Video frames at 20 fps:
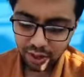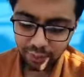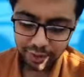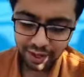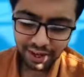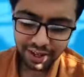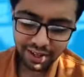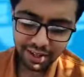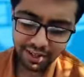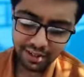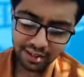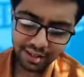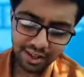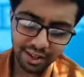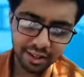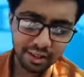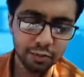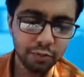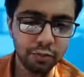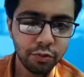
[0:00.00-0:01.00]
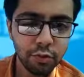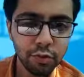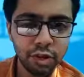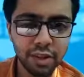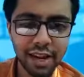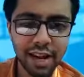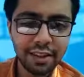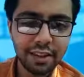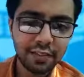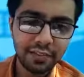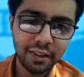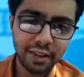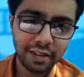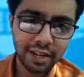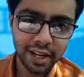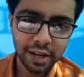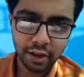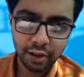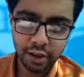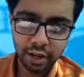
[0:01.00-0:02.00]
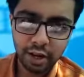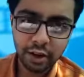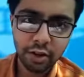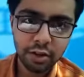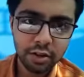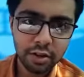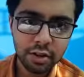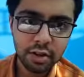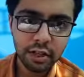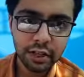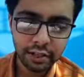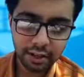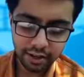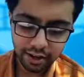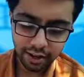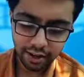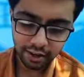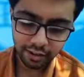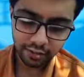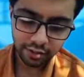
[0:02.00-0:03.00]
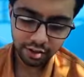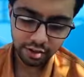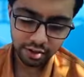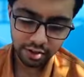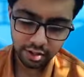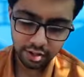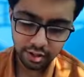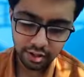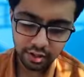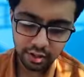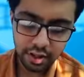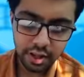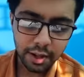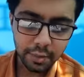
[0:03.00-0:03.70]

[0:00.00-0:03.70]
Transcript: So yeah, basically there is a full classification. I cannot just read the classification here.